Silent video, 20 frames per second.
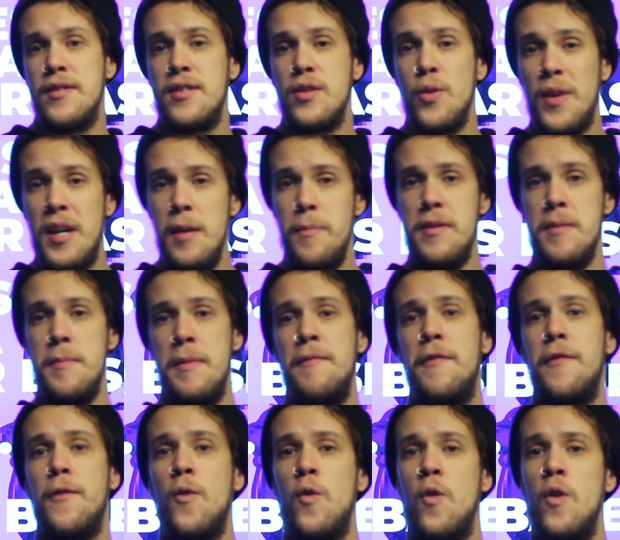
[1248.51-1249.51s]
So keep them
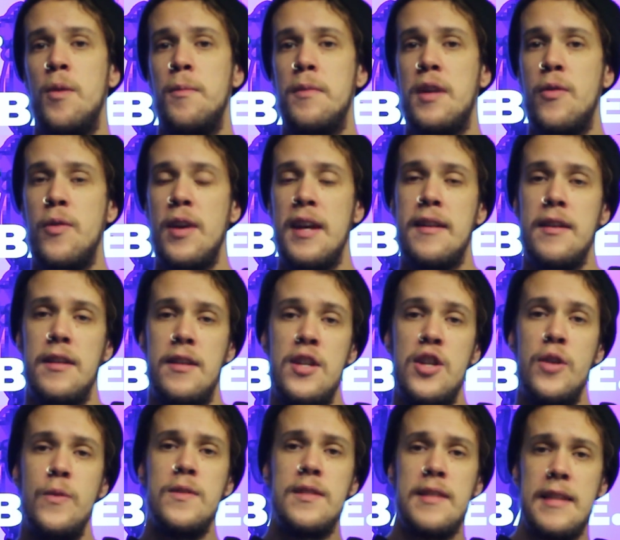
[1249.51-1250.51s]
informed, create a
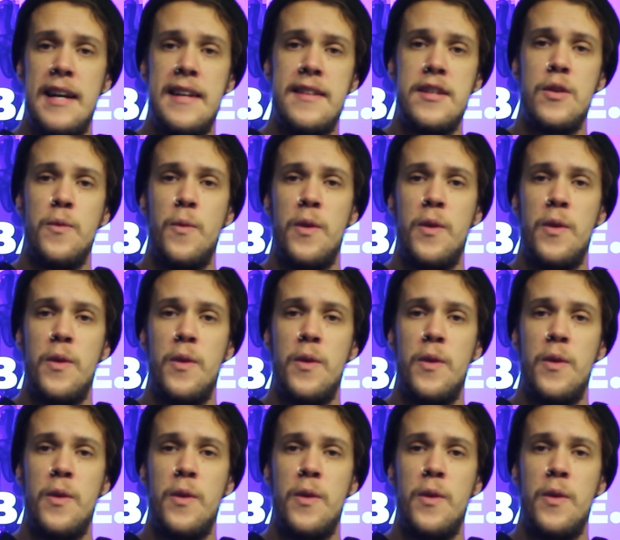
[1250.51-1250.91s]
newsletter